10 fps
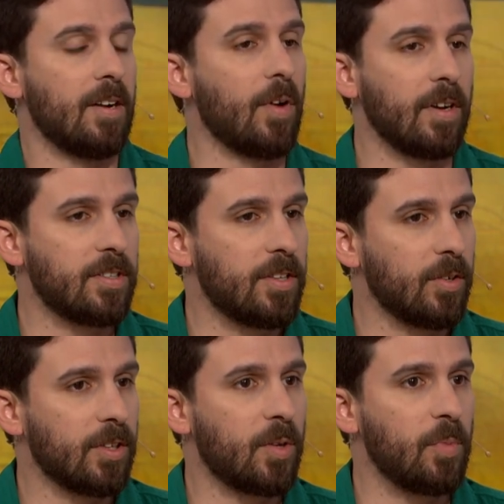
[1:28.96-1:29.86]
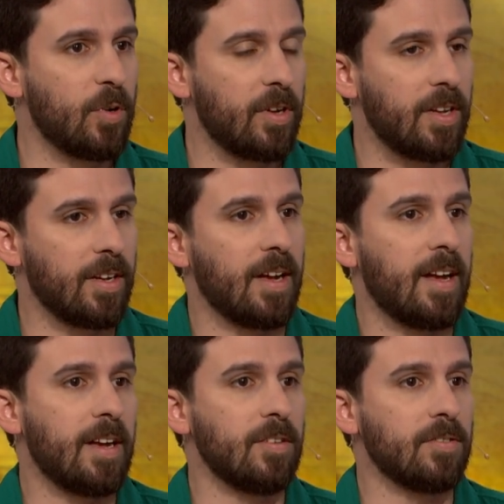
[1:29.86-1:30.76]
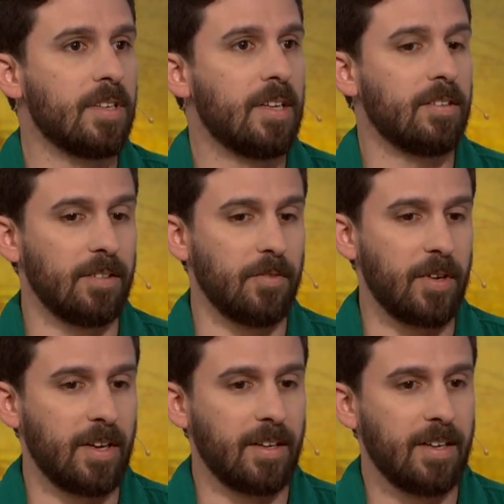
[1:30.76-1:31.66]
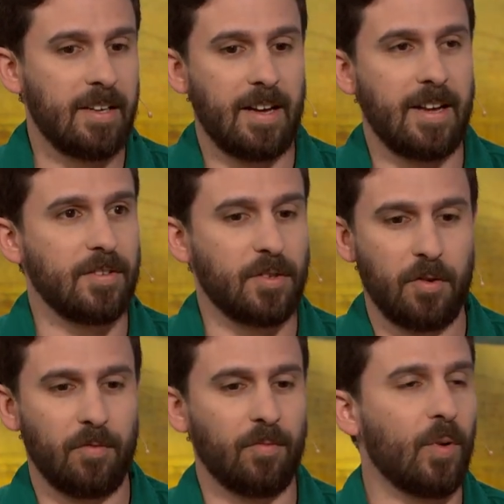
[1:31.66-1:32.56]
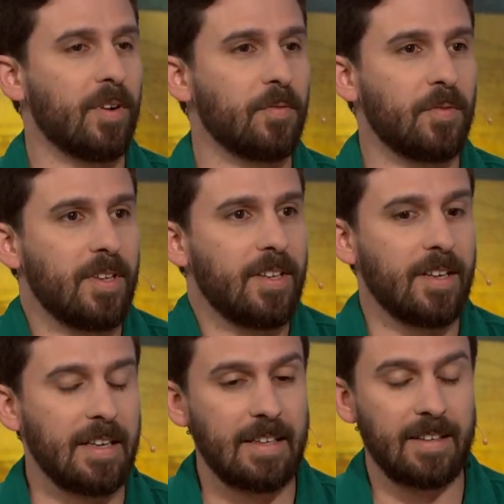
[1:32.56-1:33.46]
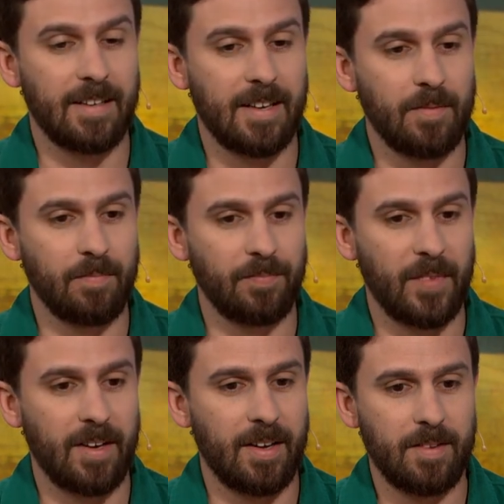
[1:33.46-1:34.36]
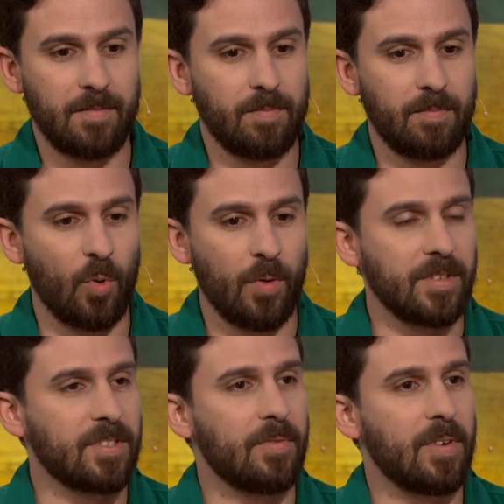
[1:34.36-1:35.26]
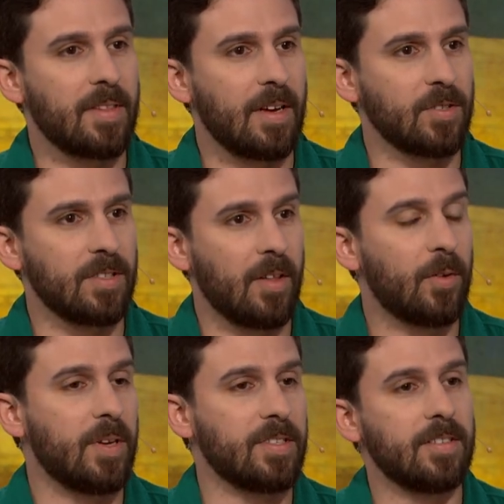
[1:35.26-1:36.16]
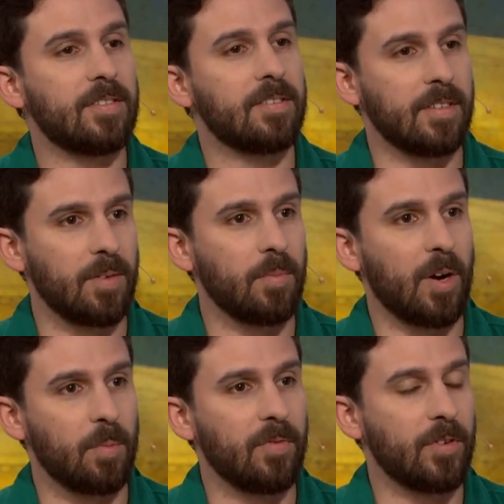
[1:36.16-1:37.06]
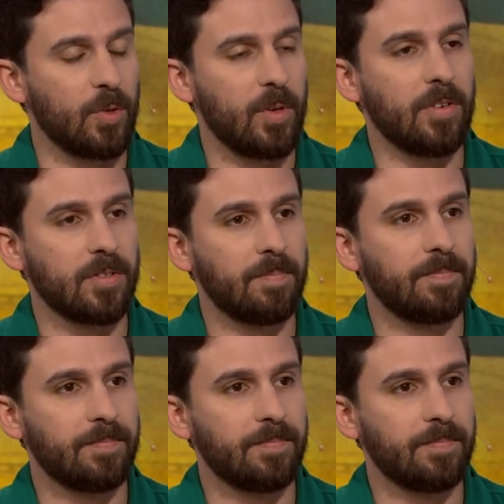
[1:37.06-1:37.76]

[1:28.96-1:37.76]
a volunteer in the community, and living as one of the more than 70,000 other residents in Bakhmut for 2 years.